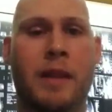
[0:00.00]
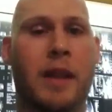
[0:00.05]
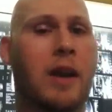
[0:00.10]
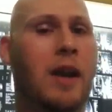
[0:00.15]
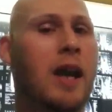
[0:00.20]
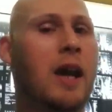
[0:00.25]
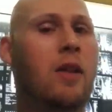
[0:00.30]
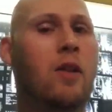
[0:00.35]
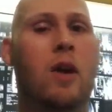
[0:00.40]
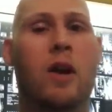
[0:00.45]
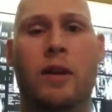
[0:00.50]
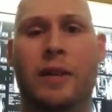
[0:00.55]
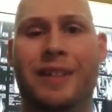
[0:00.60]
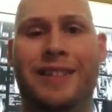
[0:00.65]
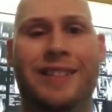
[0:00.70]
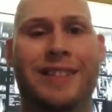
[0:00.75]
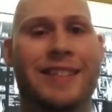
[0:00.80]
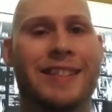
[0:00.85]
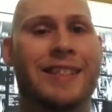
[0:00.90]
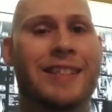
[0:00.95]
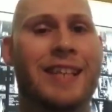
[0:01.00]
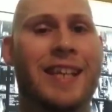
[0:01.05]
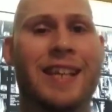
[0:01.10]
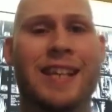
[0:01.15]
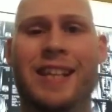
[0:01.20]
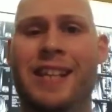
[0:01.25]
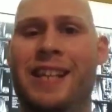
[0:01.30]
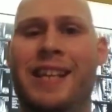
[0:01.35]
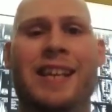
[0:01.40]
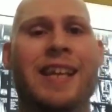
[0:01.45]
Now, how long does this
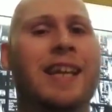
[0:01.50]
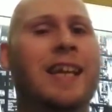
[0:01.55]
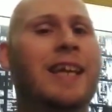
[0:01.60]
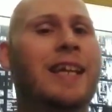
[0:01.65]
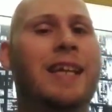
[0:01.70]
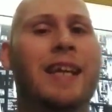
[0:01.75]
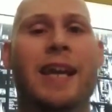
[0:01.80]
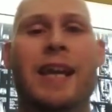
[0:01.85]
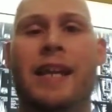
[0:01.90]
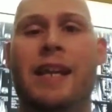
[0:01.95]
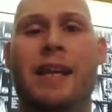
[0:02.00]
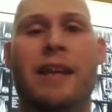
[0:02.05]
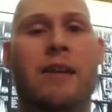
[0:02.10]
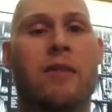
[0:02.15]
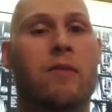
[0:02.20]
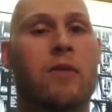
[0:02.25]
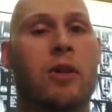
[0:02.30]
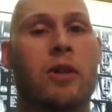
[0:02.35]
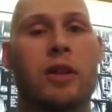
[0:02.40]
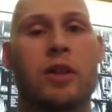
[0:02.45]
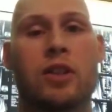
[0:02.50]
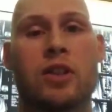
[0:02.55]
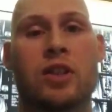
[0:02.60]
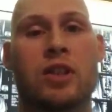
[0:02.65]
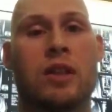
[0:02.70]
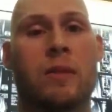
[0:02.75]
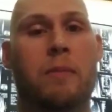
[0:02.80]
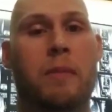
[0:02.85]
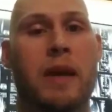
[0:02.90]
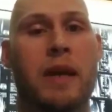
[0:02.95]
take? Again, it really
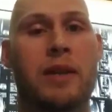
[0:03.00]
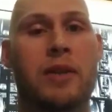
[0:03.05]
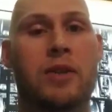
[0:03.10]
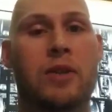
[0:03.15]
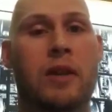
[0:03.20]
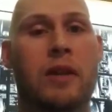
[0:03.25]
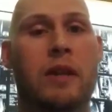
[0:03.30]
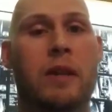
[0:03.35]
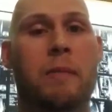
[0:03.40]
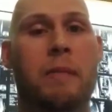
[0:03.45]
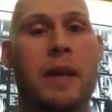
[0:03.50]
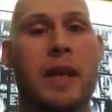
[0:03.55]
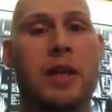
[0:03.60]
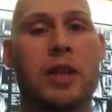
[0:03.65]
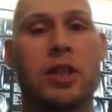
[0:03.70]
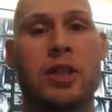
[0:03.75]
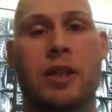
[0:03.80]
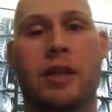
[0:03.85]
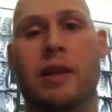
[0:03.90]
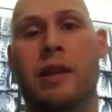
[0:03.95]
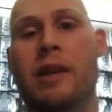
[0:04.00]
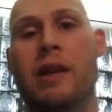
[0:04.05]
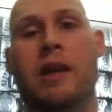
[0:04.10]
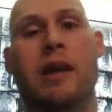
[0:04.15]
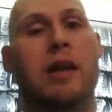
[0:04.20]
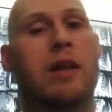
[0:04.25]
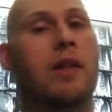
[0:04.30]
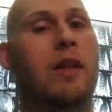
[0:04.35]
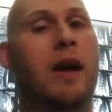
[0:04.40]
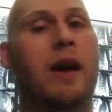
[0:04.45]
just depends on the patient.
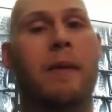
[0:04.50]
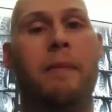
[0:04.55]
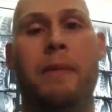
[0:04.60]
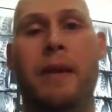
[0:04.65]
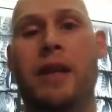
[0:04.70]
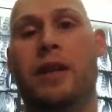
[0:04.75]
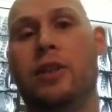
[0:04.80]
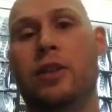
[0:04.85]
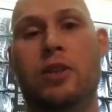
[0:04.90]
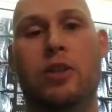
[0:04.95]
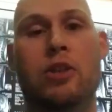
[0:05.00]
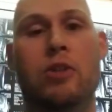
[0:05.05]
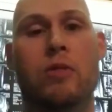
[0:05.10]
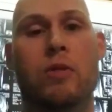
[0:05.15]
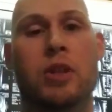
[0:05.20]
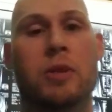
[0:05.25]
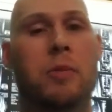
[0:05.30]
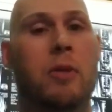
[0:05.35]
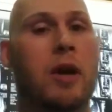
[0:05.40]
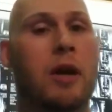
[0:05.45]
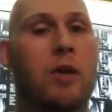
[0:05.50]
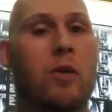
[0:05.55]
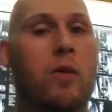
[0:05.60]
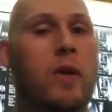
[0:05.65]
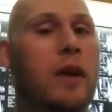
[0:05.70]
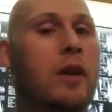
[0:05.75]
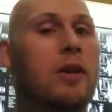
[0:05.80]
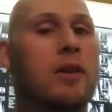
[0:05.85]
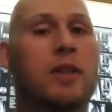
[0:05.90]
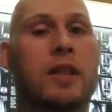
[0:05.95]
A lot of patients who respond
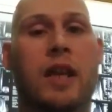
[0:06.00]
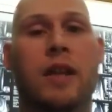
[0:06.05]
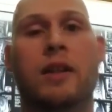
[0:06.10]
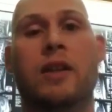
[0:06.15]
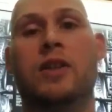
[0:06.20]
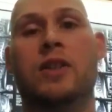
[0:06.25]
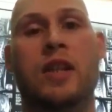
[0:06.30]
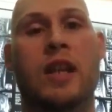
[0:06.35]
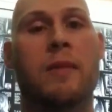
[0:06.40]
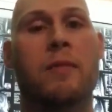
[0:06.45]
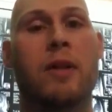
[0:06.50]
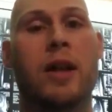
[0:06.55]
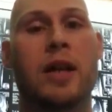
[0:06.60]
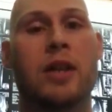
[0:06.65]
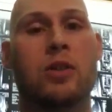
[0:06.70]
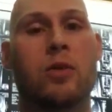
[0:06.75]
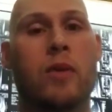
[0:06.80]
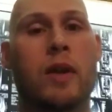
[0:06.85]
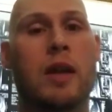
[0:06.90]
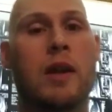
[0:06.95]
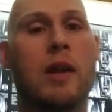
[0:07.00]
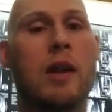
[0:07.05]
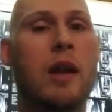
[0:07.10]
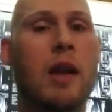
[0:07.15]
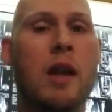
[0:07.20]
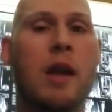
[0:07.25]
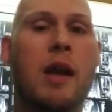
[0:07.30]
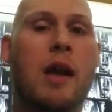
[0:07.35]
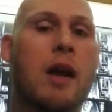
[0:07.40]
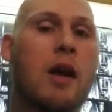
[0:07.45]
quicker tend to stabilize quicker.
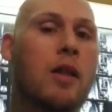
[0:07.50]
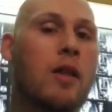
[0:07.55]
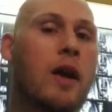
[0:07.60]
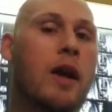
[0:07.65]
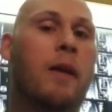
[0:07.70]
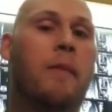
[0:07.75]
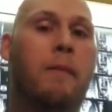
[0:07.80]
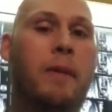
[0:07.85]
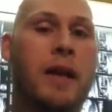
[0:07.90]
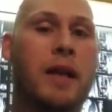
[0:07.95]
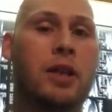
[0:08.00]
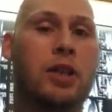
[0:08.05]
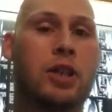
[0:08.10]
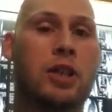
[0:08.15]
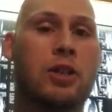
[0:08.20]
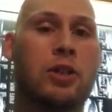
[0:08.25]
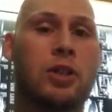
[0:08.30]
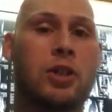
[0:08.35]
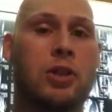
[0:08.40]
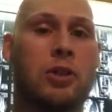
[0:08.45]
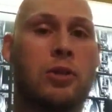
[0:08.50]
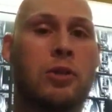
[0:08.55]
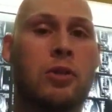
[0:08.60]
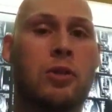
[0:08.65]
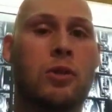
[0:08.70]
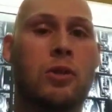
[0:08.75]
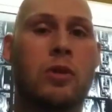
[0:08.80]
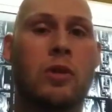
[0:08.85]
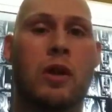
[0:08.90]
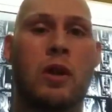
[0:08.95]
A lot of patients
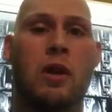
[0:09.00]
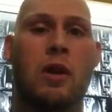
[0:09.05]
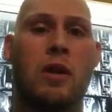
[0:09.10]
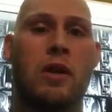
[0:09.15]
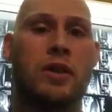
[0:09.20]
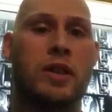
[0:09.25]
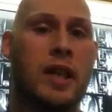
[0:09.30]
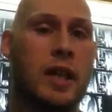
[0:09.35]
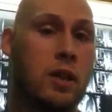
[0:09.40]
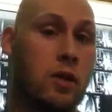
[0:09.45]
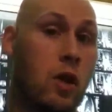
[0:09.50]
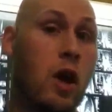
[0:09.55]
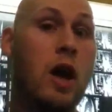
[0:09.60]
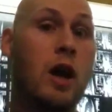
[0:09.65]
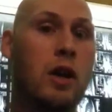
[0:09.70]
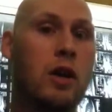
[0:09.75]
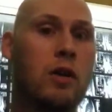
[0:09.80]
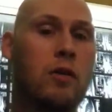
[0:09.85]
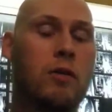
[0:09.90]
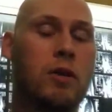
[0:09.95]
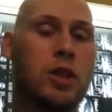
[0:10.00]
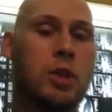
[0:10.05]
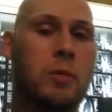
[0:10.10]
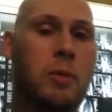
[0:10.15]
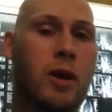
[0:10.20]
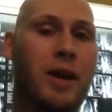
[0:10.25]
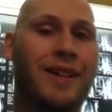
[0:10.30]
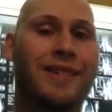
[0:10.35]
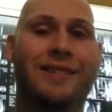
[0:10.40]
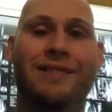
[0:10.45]
who take longer to
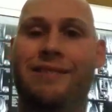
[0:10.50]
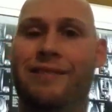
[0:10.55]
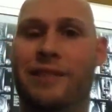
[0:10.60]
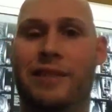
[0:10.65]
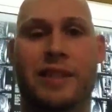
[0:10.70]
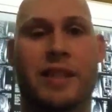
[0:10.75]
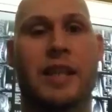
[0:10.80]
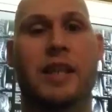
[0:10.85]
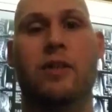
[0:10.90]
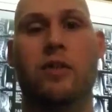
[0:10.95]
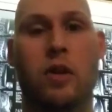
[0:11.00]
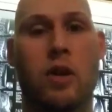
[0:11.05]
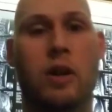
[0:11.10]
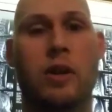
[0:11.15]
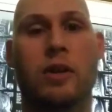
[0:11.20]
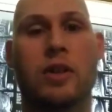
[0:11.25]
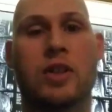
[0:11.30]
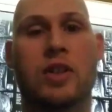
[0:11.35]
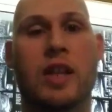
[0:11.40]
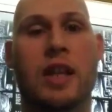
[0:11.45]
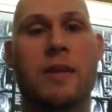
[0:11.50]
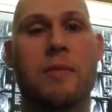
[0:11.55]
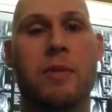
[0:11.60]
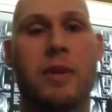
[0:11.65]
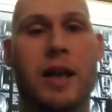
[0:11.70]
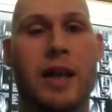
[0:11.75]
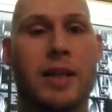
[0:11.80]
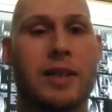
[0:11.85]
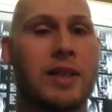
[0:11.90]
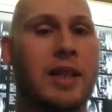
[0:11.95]
respond take longer to
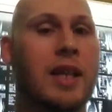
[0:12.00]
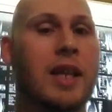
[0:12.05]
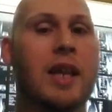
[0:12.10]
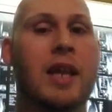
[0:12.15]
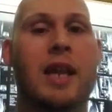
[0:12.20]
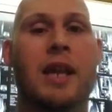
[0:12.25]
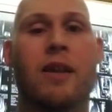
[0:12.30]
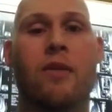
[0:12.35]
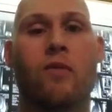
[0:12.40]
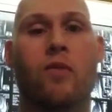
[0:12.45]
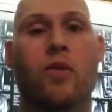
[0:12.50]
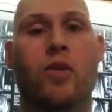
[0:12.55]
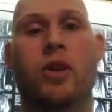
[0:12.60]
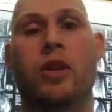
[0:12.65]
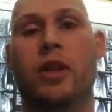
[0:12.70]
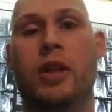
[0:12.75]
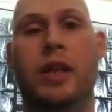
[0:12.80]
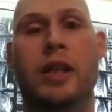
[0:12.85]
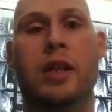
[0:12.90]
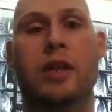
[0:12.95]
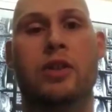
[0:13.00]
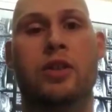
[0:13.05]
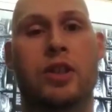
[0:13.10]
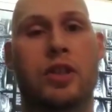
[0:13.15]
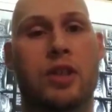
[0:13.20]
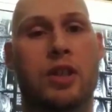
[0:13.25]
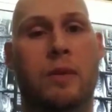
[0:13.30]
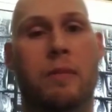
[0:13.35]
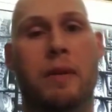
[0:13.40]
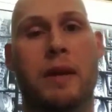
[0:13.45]
stabilize. It really
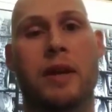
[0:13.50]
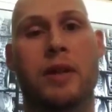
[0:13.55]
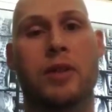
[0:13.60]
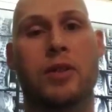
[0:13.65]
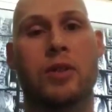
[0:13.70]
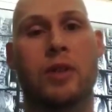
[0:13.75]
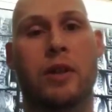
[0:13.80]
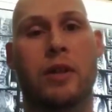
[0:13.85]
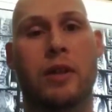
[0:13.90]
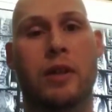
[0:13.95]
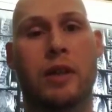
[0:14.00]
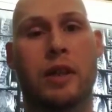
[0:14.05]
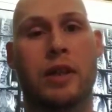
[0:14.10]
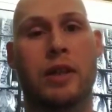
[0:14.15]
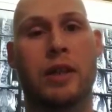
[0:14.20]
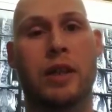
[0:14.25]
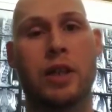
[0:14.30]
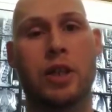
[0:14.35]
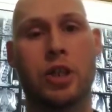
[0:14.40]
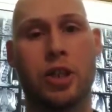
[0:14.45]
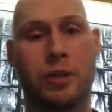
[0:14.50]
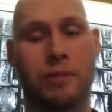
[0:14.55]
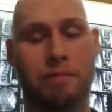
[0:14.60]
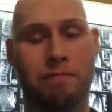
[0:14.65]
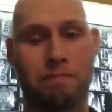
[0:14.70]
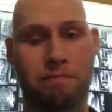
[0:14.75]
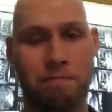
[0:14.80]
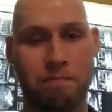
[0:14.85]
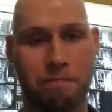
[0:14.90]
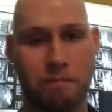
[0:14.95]
just depends on their condition.
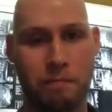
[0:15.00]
